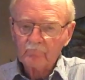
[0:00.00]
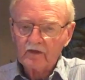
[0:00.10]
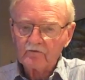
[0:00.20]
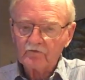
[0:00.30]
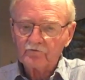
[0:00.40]

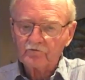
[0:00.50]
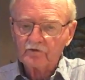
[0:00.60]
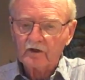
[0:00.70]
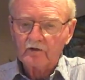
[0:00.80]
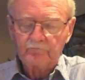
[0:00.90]
this is
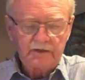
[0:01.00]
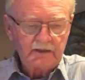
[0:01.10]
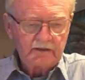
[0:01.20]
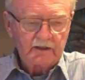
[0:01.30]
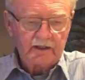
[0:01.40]
a
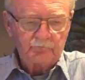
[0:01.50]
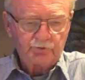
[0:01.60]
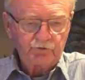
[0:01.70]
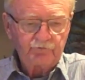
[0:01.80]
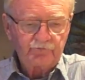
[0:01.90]

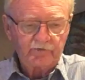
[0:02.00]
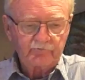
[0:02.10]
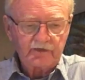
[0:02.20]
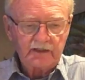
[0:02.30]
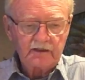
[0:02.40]
proof of
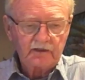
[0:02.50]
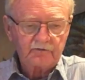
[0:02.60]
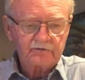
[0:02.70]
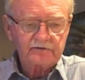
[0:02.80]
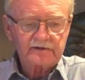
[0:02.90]
the
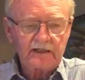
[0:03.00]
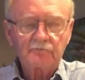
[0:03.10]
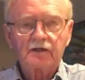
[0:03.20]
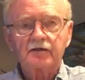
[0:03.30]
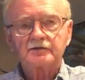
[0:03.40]

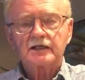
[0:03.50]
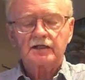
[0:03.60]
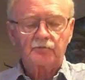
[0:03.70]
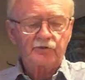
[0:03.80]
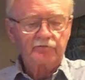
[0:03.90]
statement I said
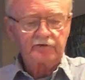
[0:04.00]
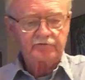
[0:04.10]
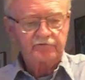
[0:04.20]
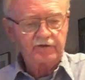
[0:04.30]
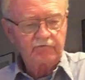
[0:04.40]
in a previous
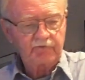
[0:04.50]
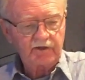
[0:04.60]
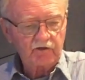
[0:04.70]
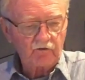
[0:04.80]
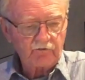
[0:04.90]

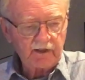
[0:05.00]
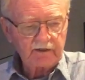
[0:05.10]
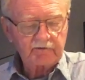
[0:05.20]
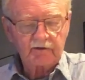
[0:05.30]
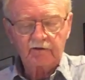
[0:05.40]
video,
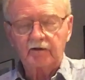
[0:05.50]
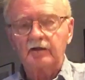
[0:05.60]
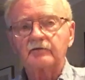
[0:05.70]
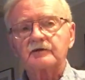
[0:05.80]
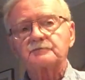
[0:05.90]
that
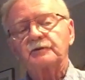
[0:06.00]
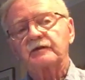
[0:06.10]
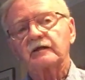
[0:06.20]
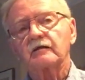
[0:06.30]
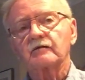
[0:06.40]
this
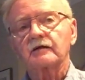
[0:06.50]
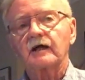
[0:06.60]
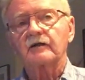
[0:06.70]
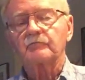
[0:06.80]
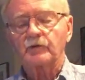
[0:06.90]
particular
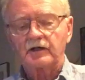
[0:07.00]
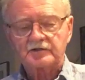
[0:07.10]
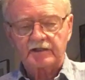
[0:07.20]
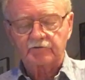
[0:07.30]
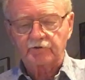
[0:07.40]
kind of
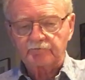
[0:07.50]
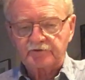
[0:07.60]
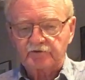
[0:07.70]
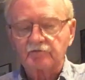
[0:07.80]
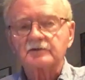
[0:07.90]
project grips
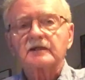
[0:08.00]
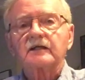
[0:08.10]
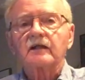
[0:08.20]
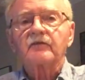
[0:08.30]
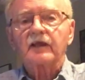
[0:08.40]
students like
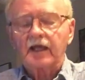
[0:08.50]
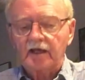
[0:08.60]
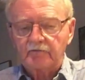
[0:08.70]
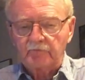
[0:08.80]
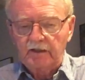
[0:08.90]
nothing
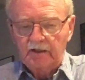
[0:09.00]
had